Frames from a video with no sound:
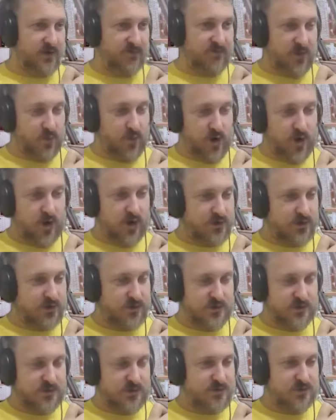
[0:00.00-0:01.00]
it works,
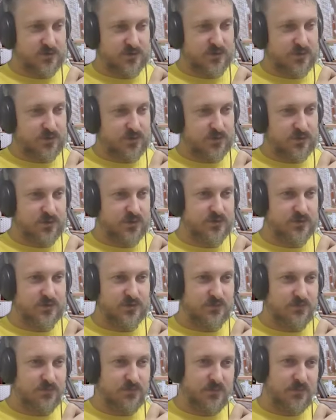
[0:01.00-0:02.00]
it's as good as
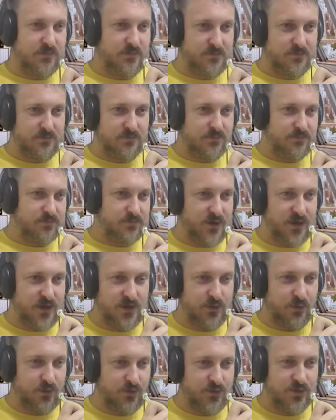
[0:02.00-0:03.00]

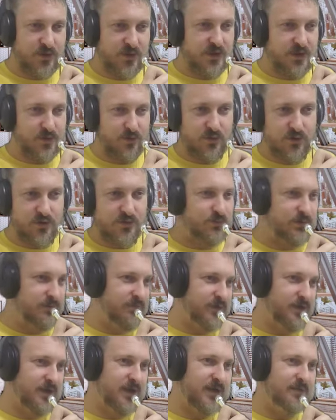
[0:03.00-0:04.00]
kilowatts,
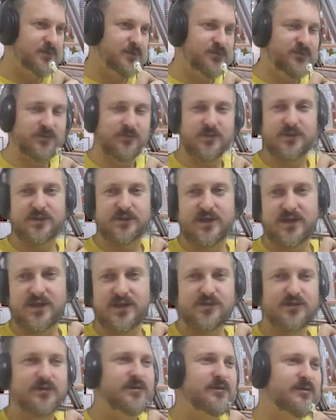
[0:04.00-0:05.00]
whether it comes from a
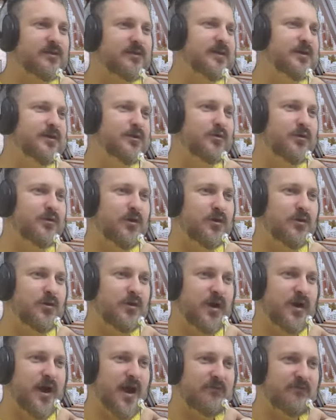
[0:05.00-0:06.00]
Tesla thing or
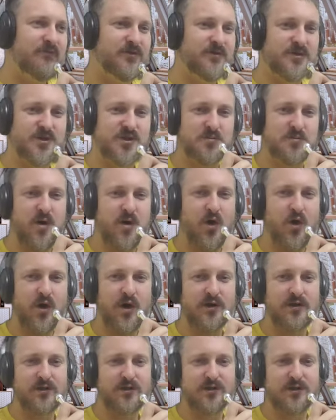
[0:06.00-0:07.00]
an Alpha
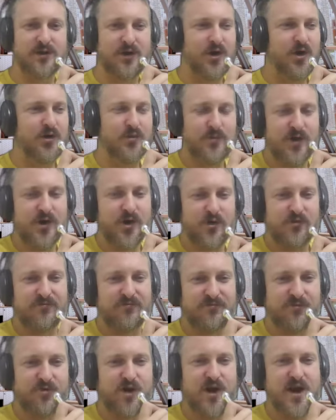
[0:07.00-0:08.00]
Smile, and I hope you don't
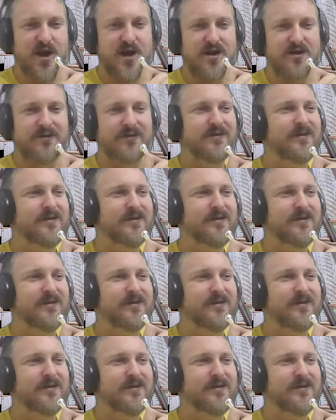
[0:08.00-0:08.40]
frown,